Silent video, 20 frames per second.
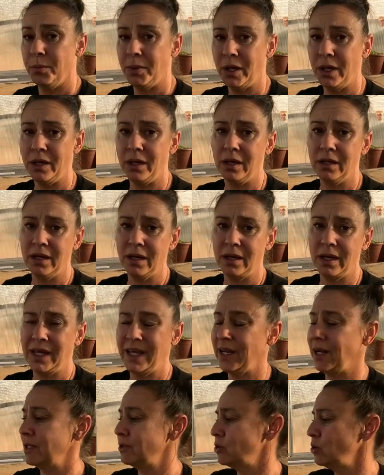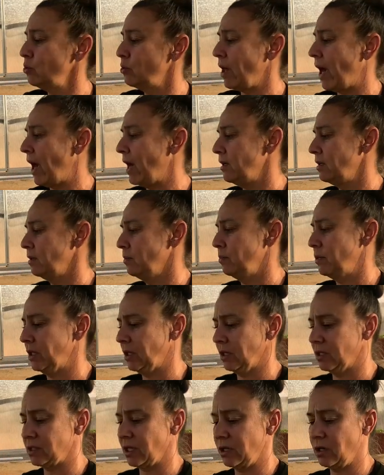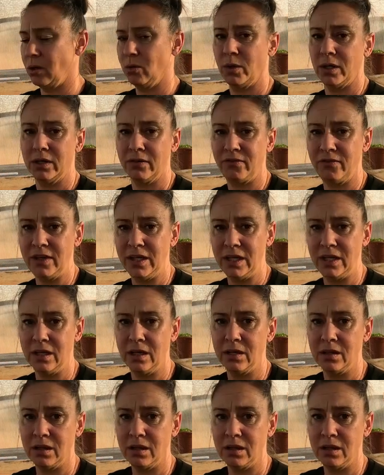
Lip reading: But again, I cannot do that because I don't want to feed